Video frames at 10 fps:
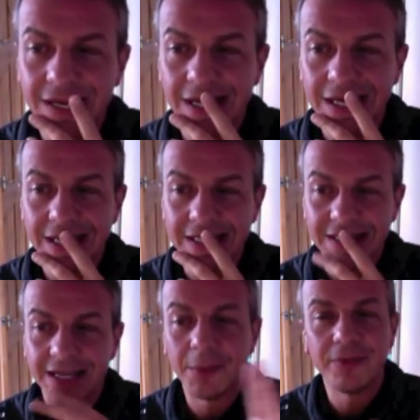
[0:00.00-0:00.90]
And
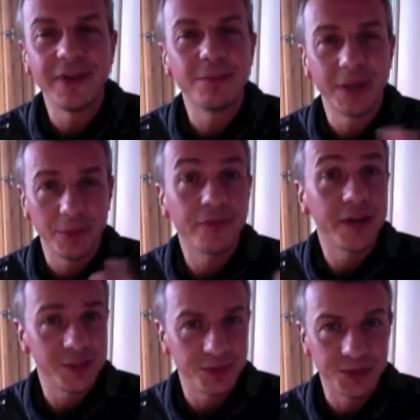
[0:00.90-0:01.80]
a couple of people on
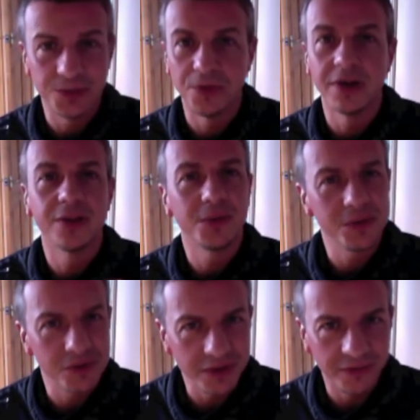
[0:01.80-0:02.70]
Facebook saw it and thought it
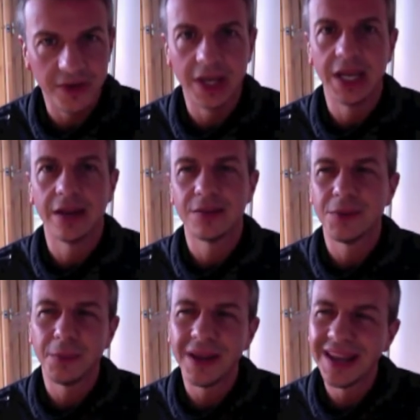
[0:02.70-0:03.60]
was really funny, and I thought,
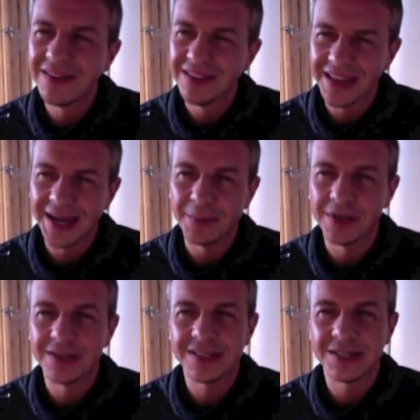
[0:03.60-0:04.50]
well, I better leave it there
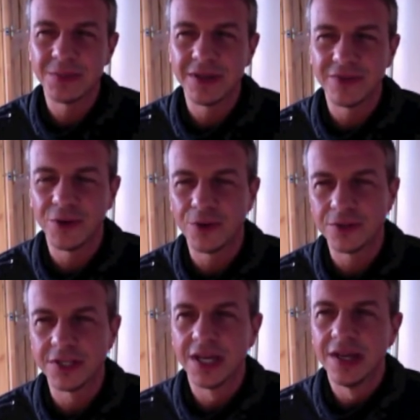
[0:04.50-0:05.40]
because it's a bit of an
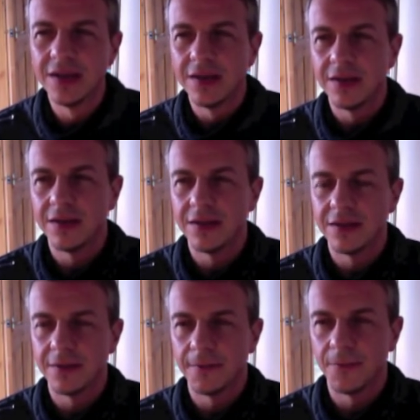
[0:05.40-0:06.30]
odd.
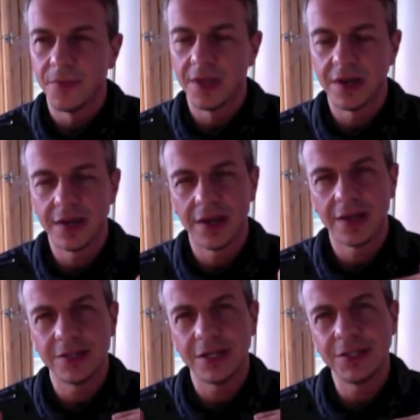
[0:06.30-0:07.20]

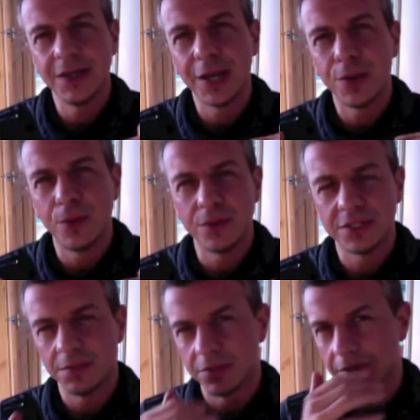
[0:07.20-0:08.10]
I do get caught
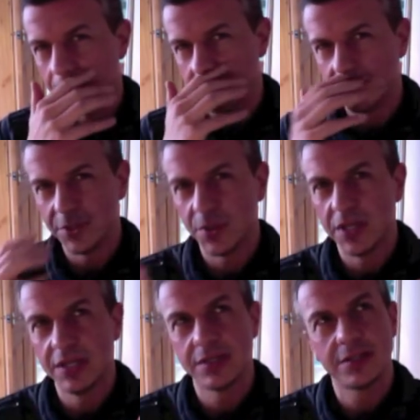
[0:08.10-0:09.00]
sometimes in
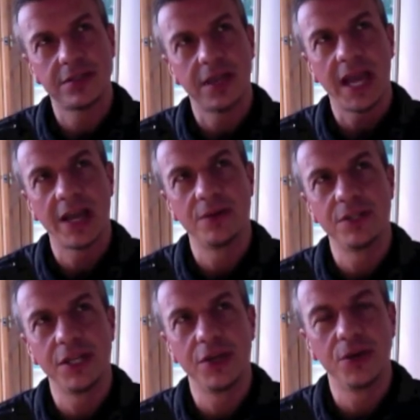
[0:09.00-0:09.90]
between this. How
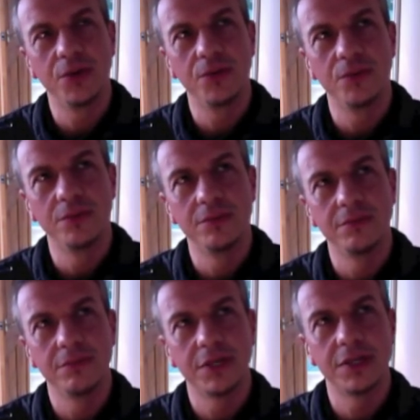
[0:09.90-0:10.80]
do you
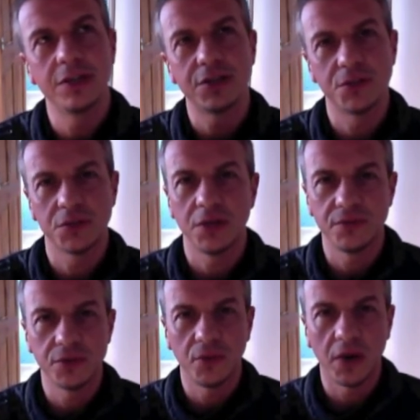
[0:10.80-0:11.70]
conduct yourself
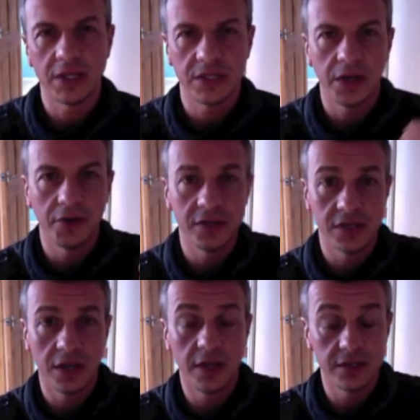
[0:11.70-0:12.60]
as a writer and as
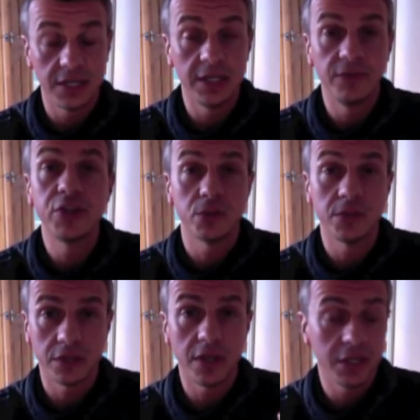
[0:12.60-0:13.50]
an
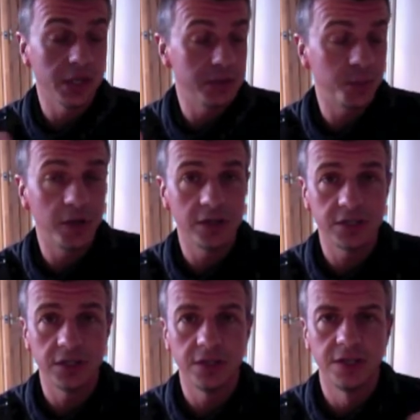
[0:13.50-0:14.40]
individual, you know, as a
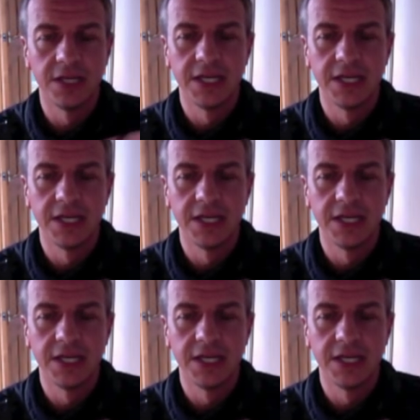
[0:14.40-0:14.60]
person?